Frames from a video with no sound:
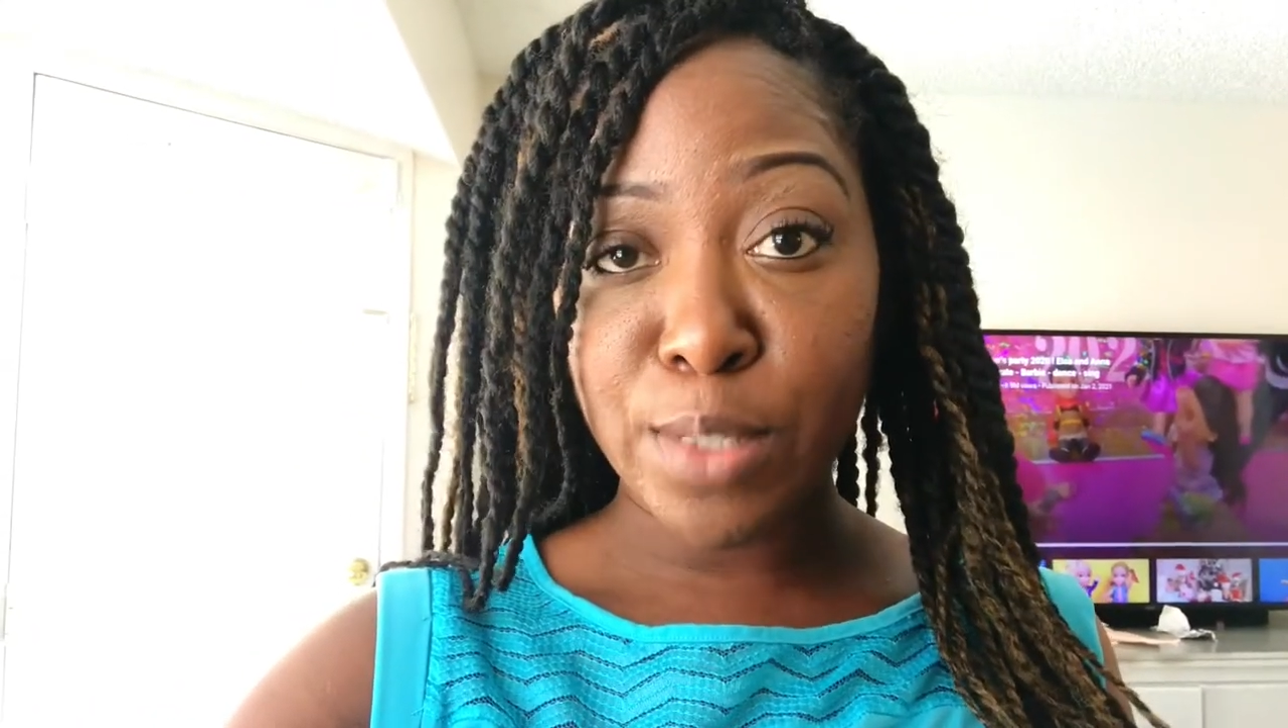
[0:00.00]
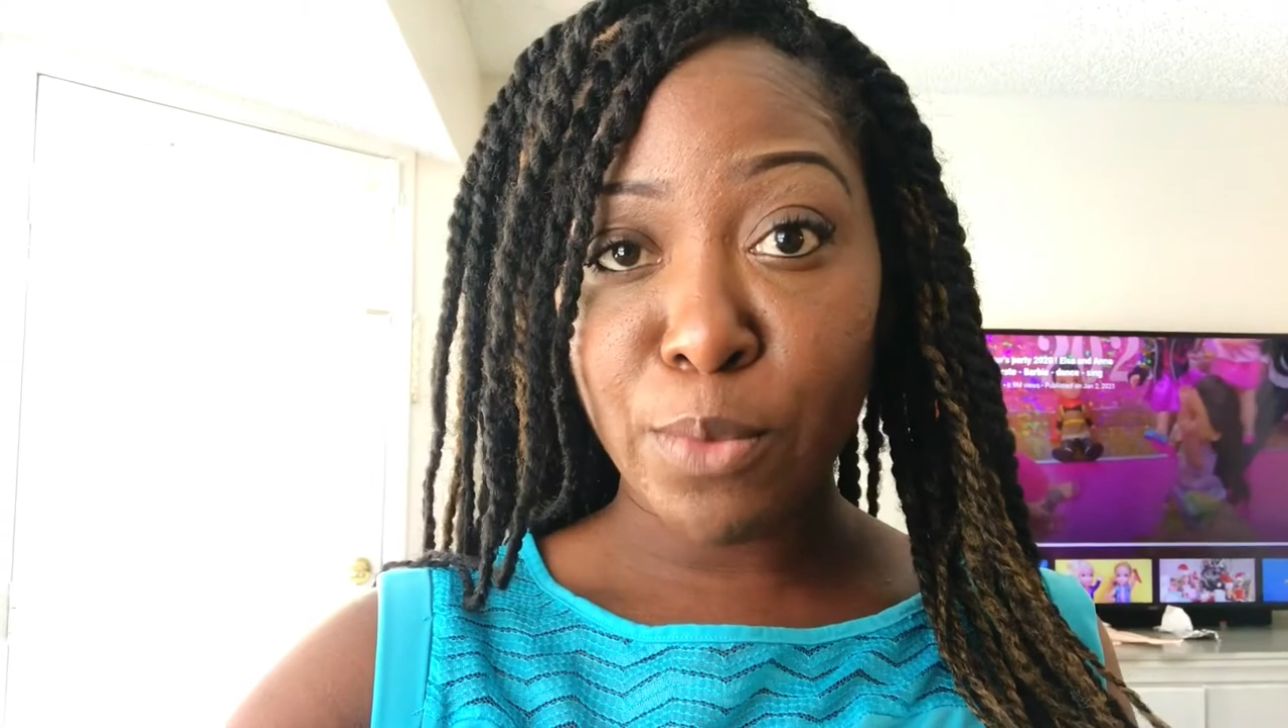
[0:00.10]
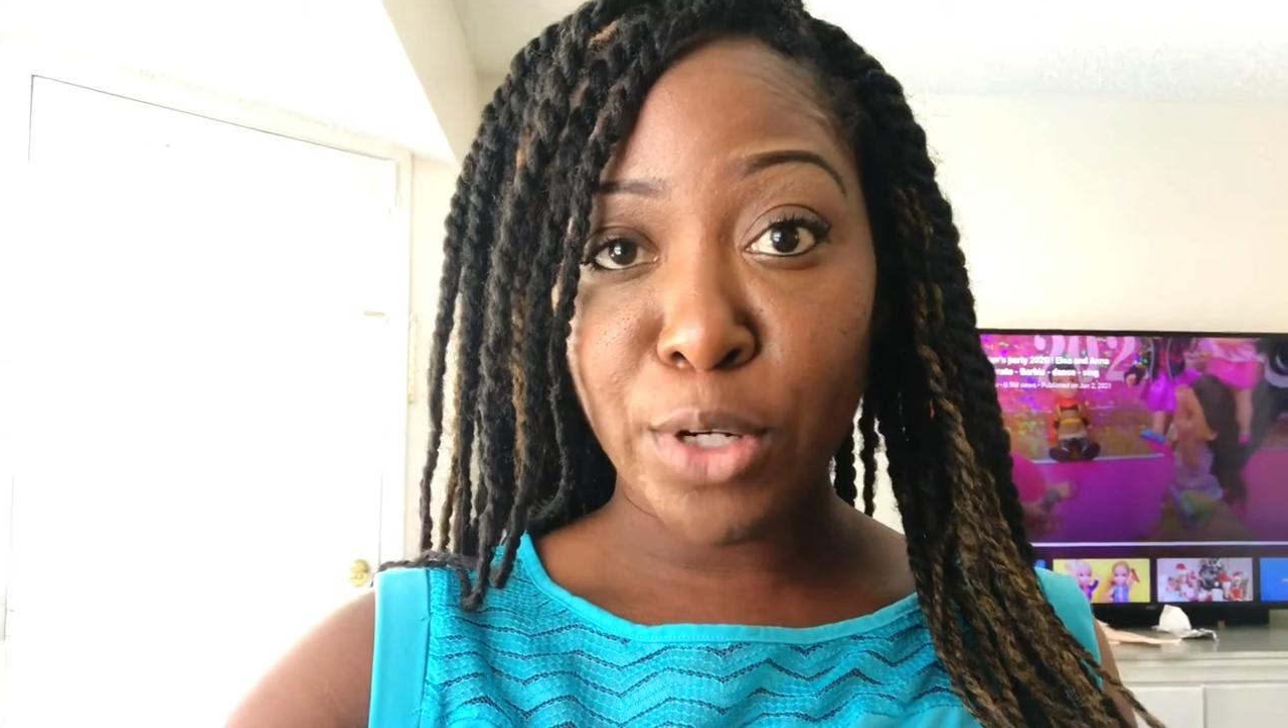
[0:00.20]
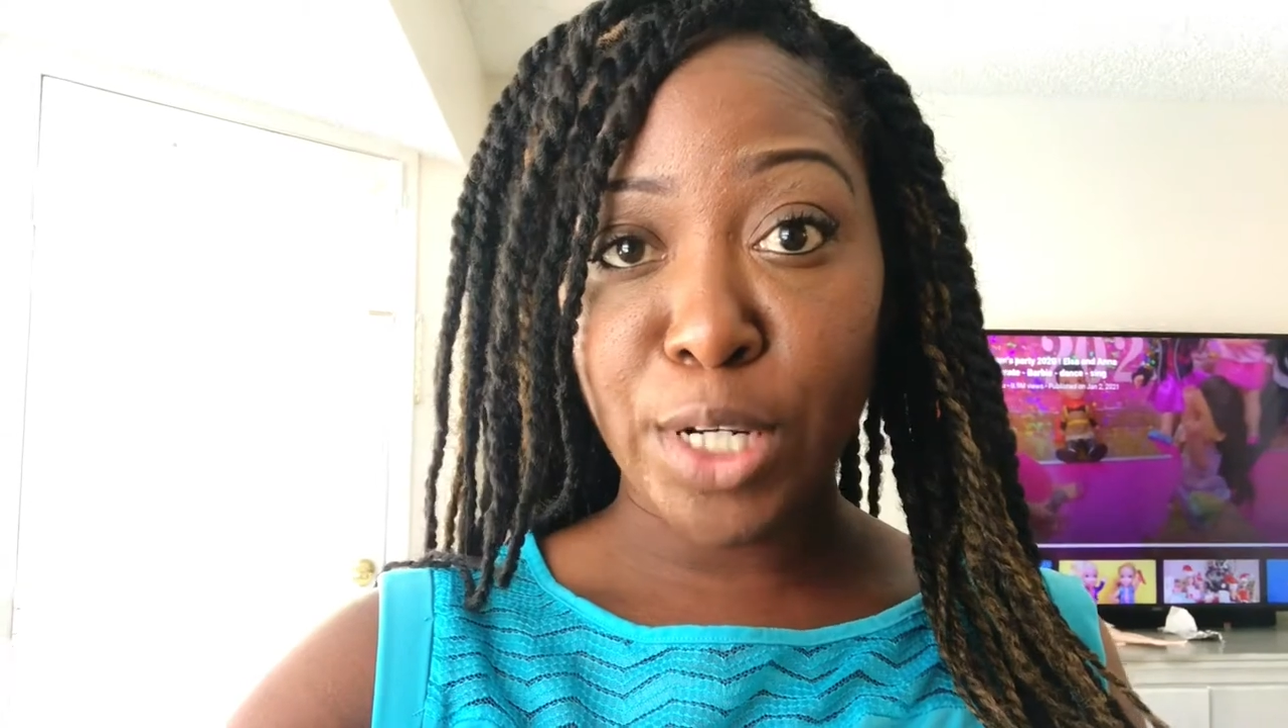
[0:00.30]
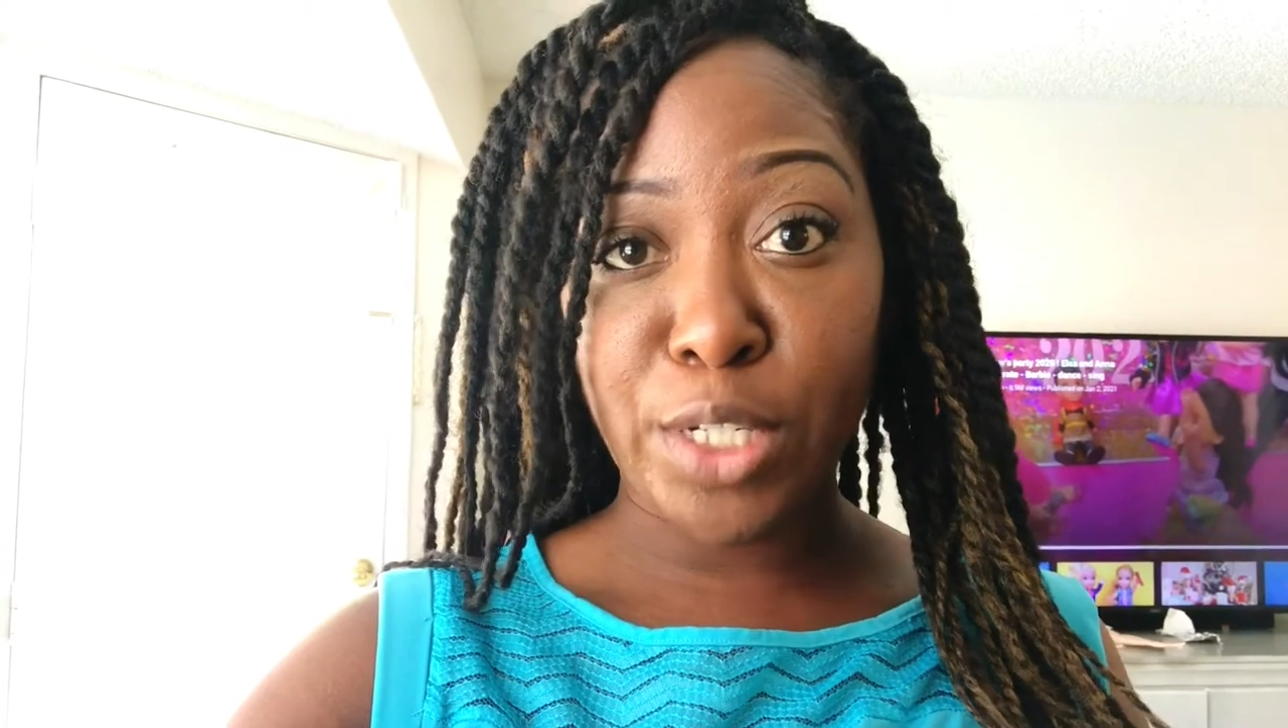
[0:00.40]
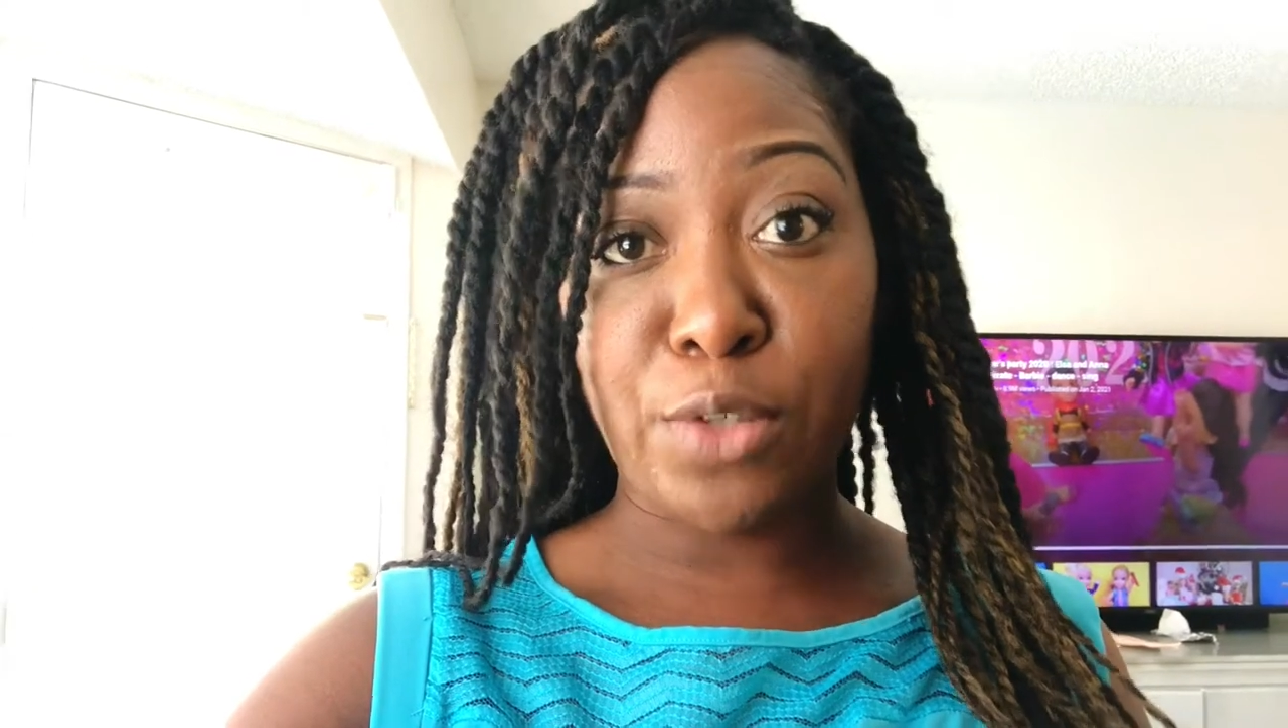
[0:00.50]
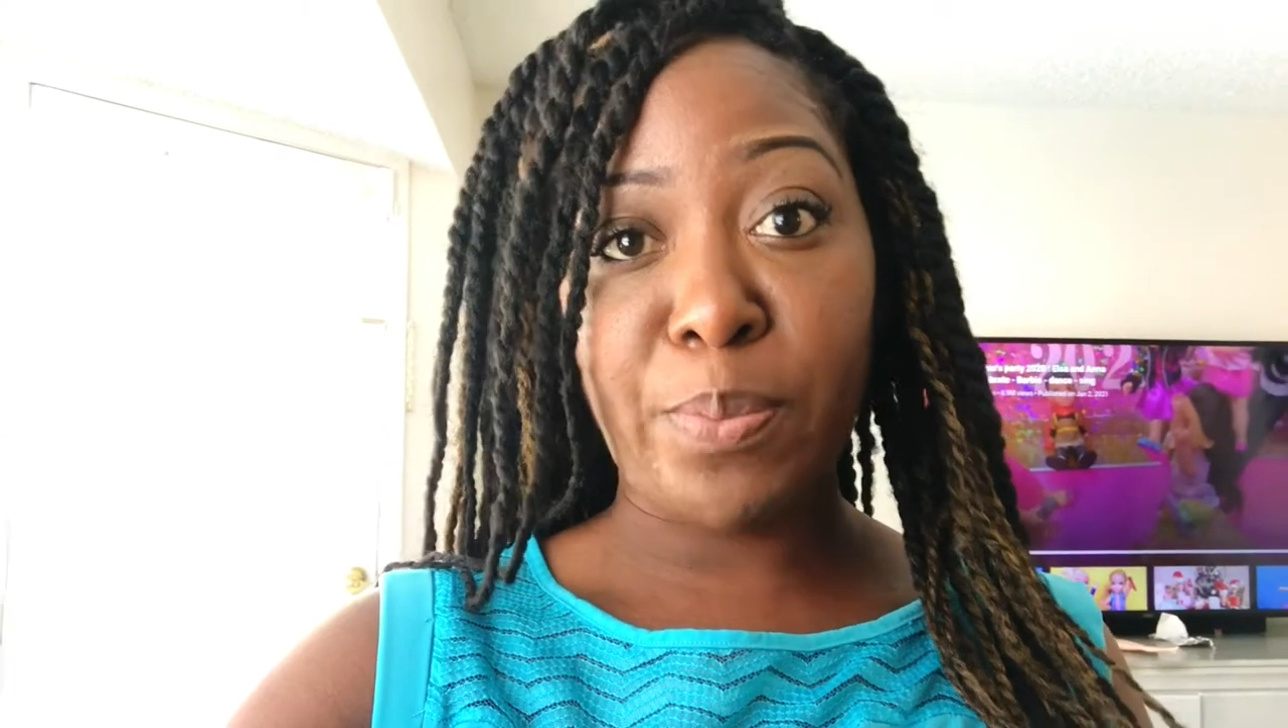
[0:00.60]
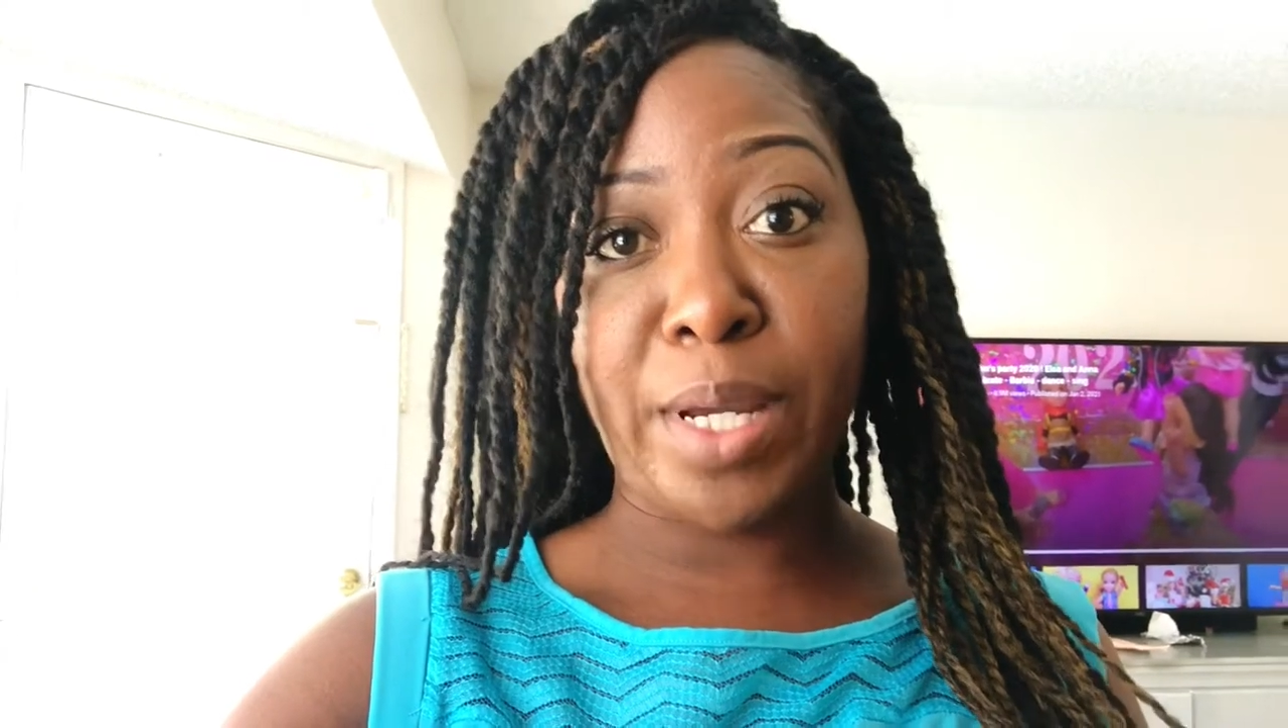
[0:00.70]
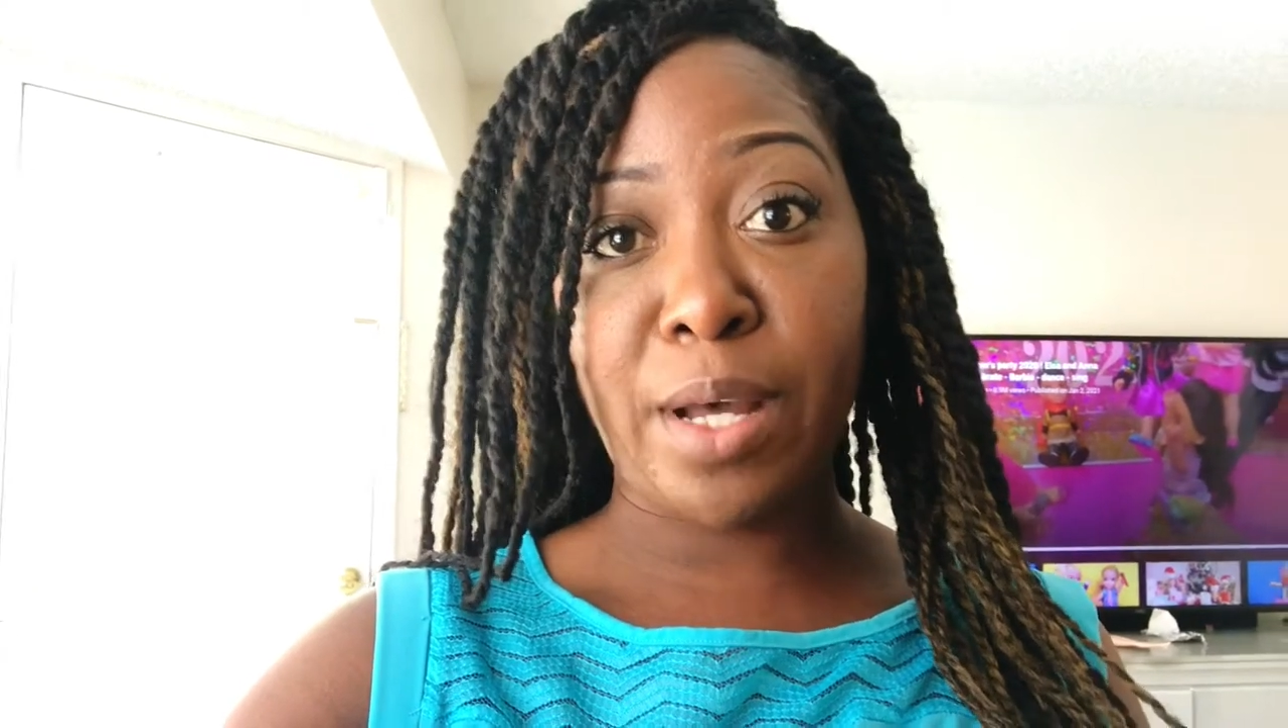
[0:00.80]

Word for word: morning to pick